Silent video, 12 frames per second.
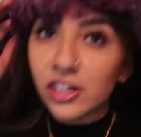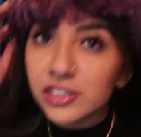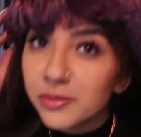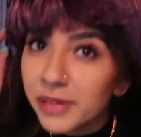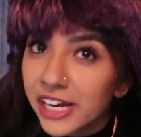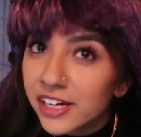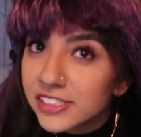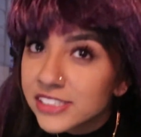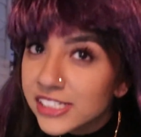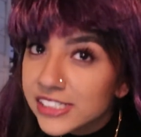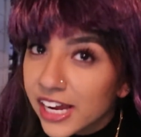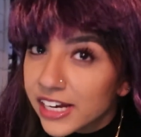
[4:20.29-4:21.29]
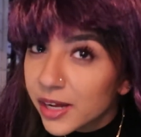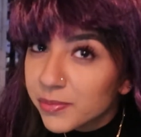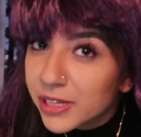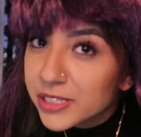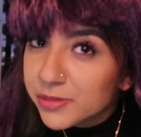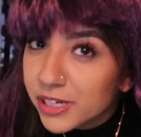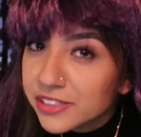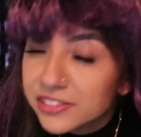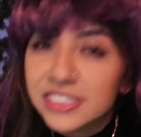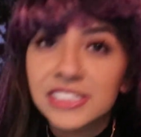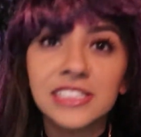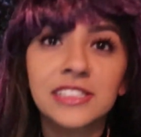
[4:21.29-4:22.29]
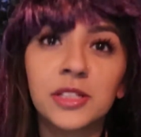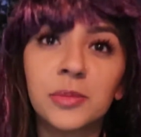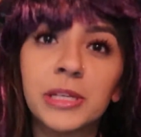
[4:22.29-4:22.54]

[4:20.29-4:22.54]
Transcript: Also, my hair is like tied up. That's why you see this little